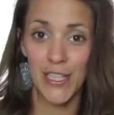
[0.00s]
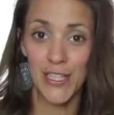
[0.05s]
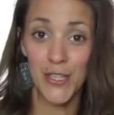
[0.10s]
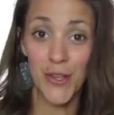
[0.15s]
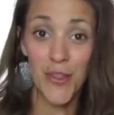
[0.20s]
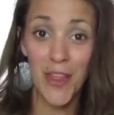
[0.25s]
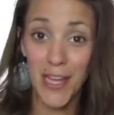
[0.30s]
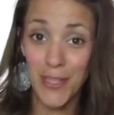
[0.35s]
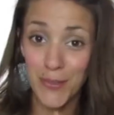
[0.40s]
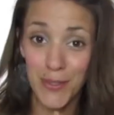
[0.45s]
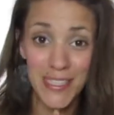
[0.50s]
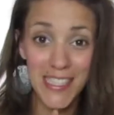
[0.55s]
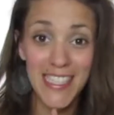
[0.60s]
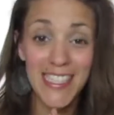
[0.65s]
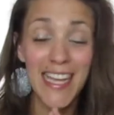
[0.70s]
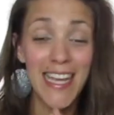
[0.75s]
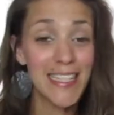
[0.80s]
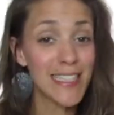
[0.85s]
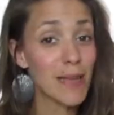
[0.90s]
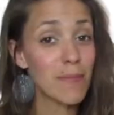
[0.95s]
So that's what
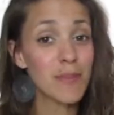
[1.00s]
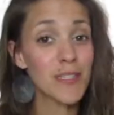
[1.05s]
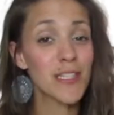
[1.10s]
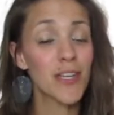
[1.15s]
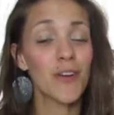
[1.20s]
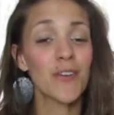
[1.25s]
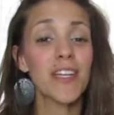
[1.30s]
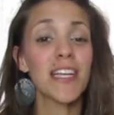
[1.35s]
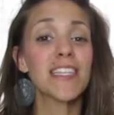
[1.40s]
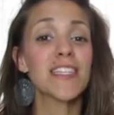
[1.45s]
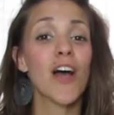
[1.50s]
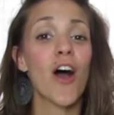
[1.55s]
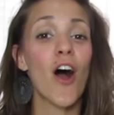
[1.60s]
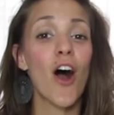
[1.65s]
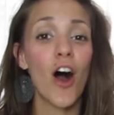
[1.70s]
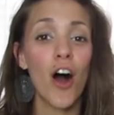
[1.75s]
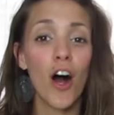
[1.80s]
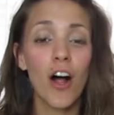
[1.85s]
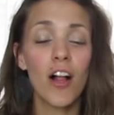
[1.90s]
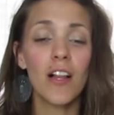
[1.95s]
today's episode is
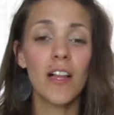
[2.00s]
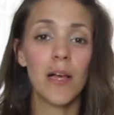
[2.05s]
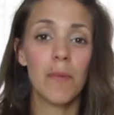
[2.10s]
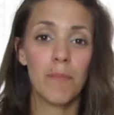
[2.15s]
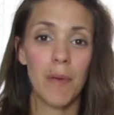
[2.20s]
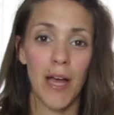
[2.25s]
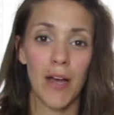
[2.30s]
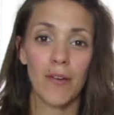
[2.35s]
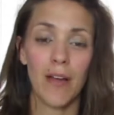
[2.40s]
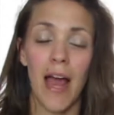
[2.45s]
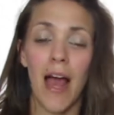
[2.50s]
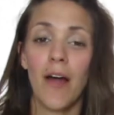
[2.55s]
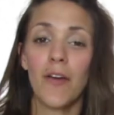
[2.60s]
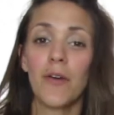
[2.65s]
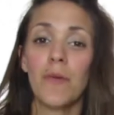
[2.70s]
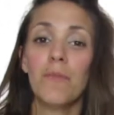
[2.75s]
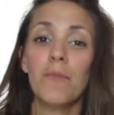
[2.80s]
all about, how to